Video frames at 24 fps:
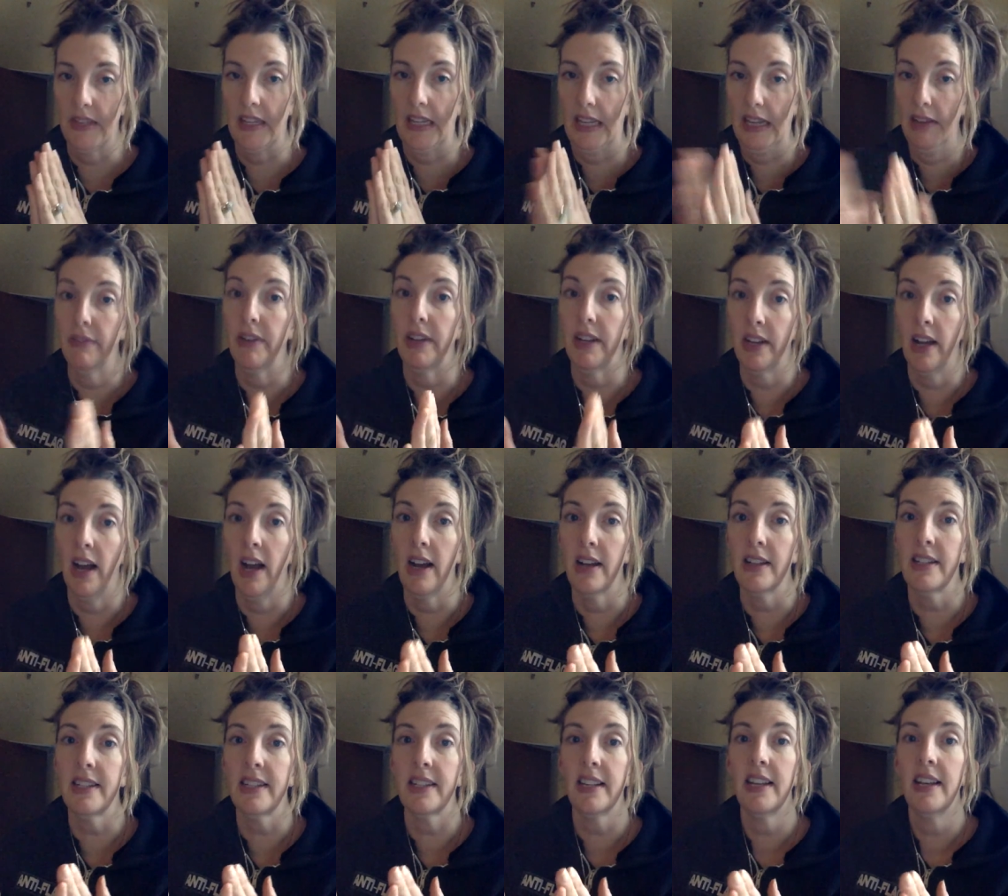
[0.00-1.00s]
given
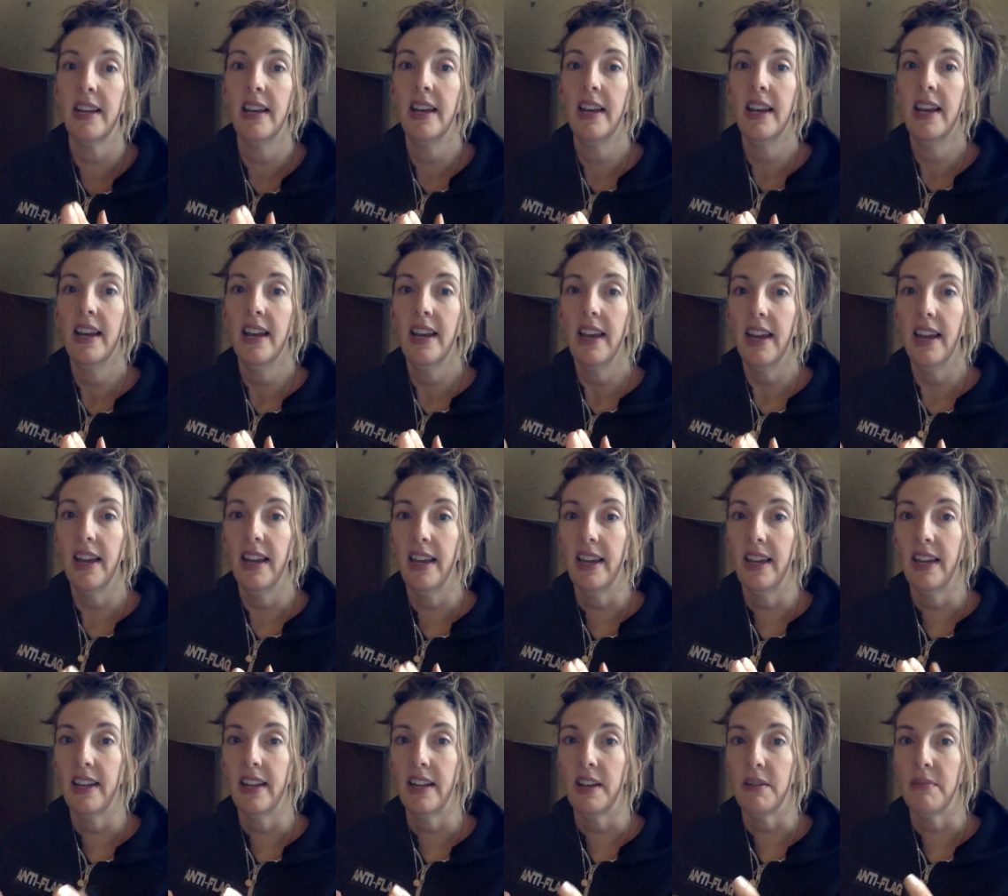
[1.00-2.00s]
us.
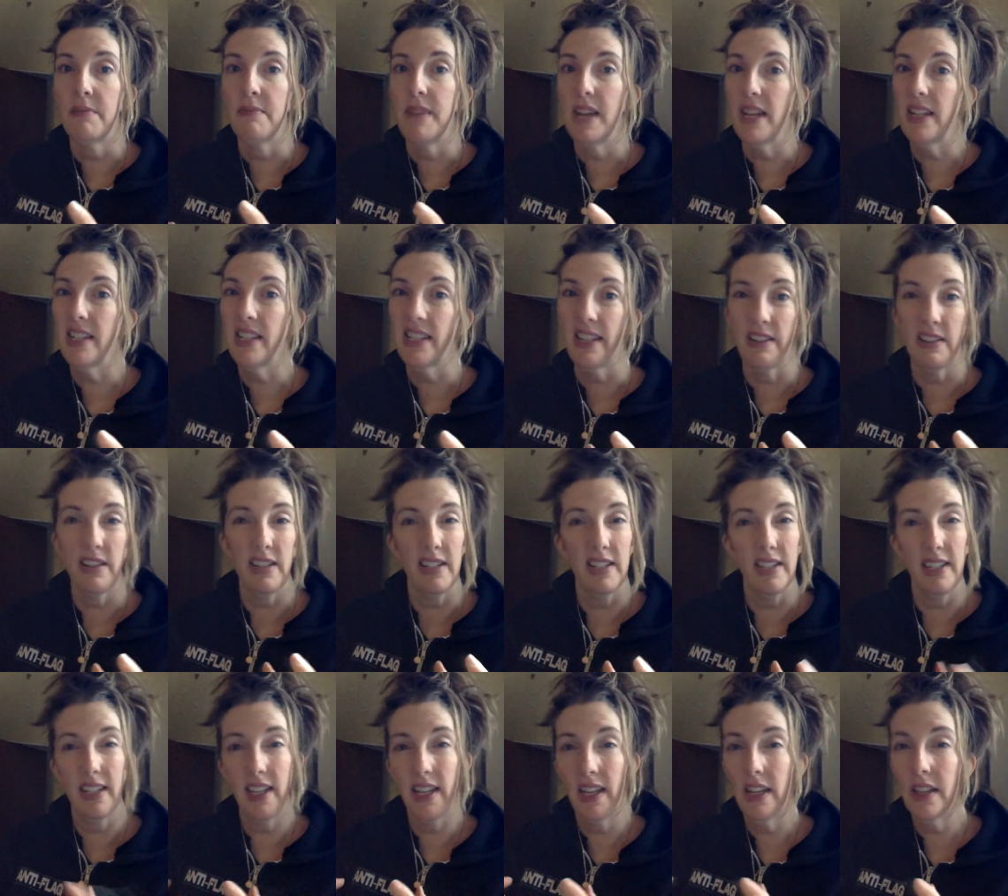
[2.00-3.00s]
And that's to
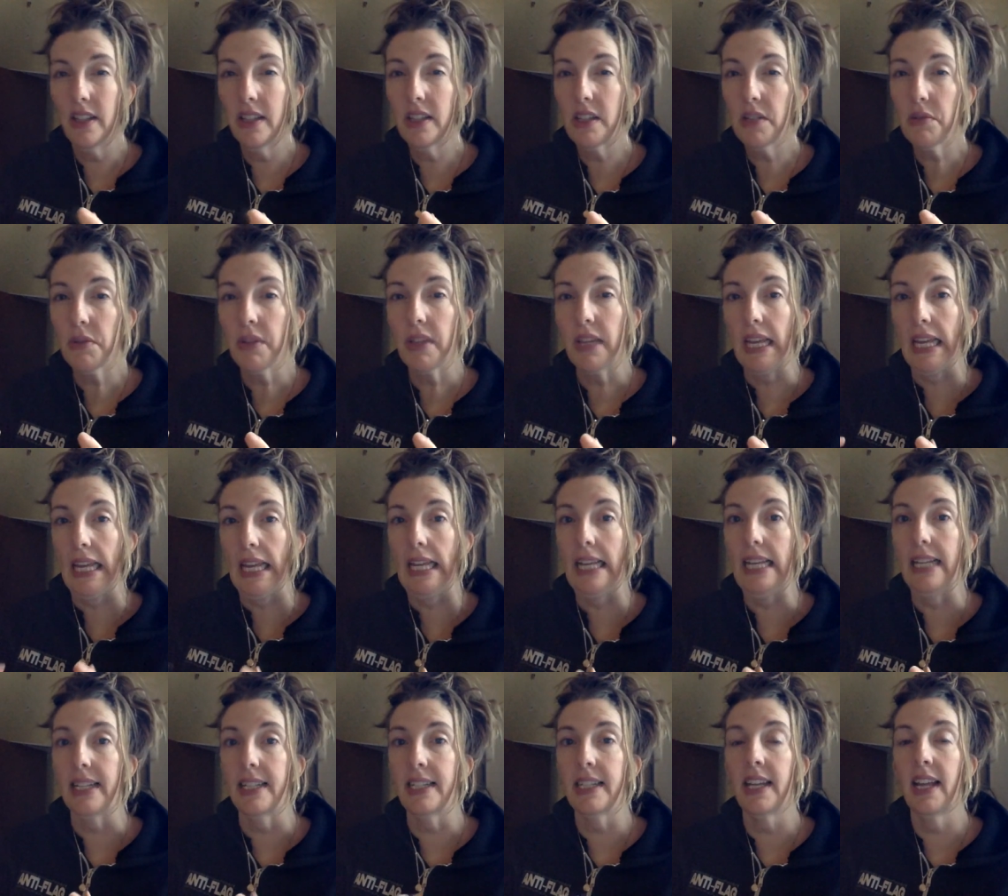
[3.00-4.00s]
kill this with
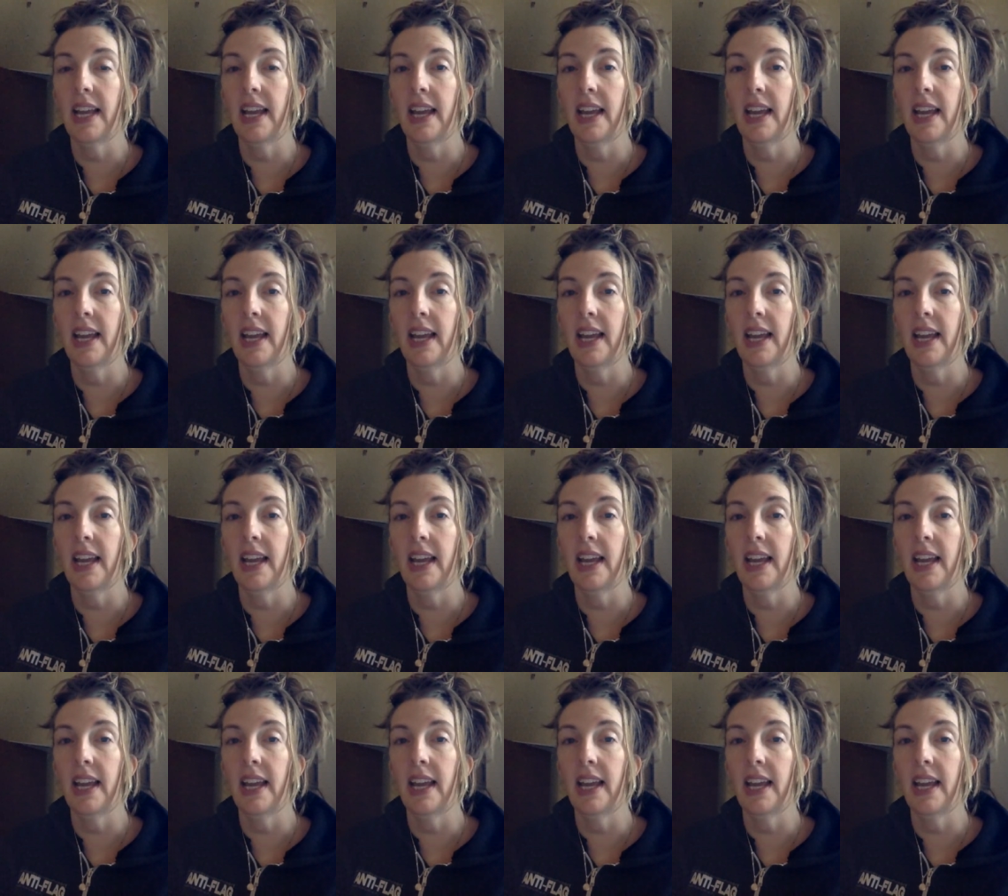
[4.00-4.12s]
heat.